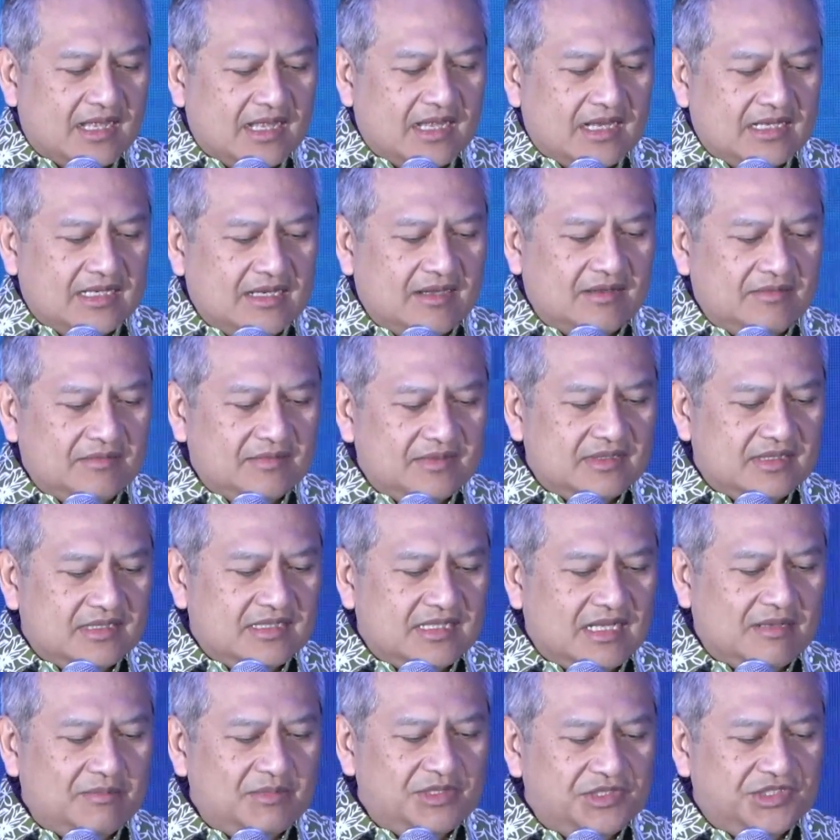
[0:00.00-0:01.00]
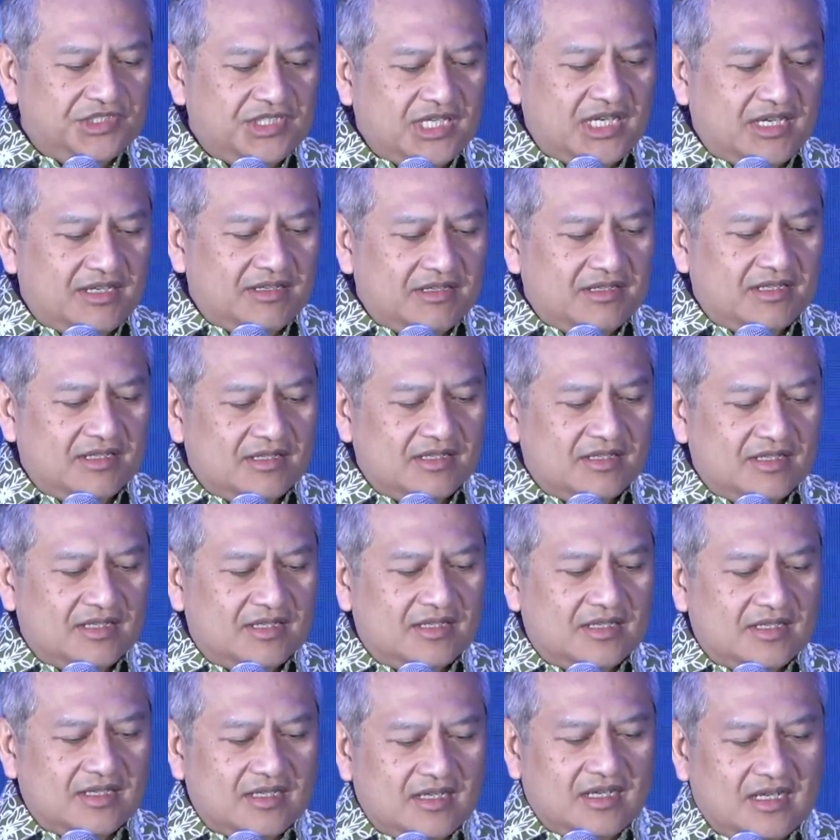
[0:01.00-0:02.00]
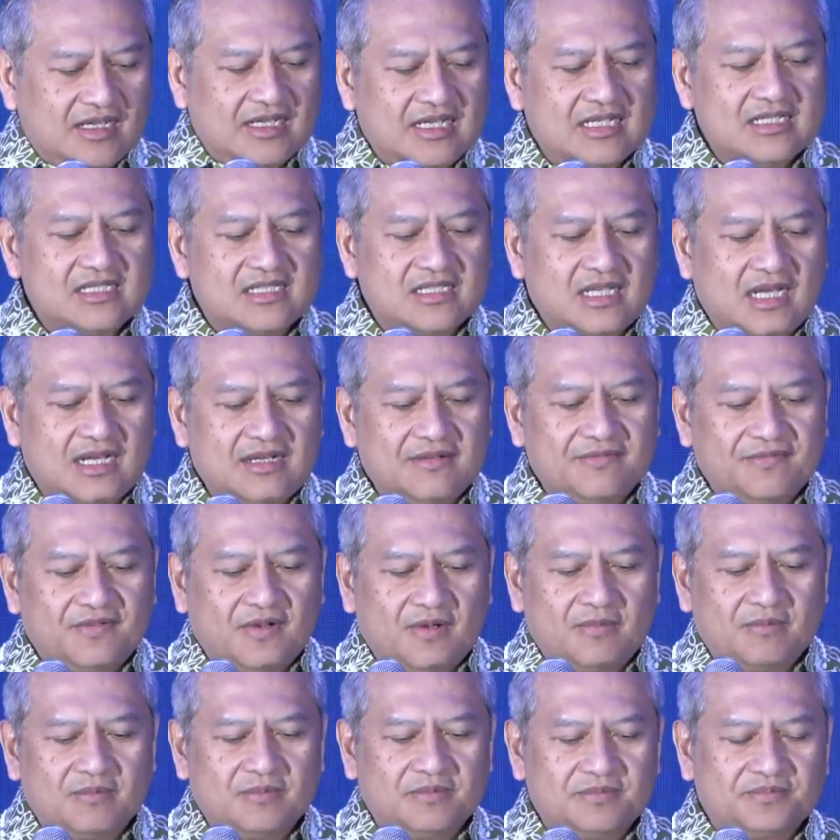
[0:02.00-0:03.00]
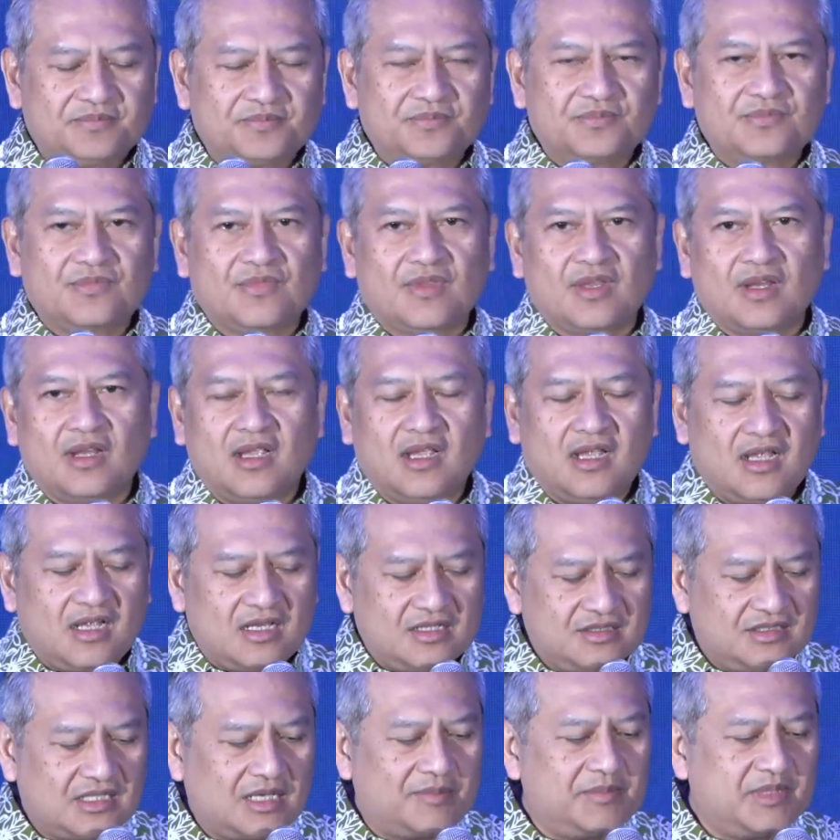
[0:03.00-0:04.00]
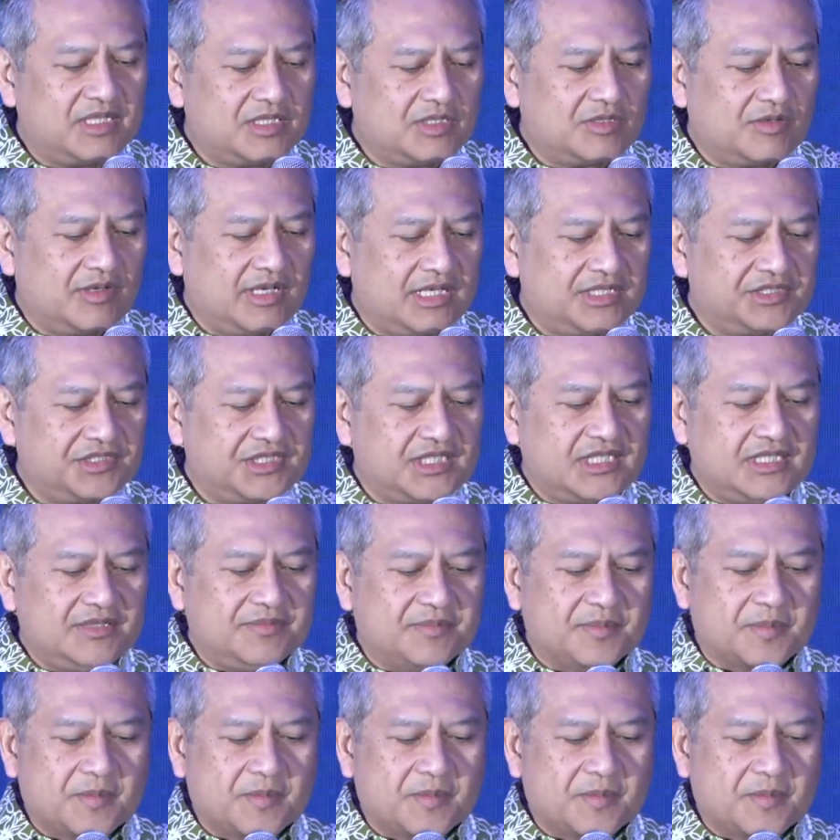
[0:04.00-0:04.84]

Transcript: Now, let me share an insight from Jamil Qureshi,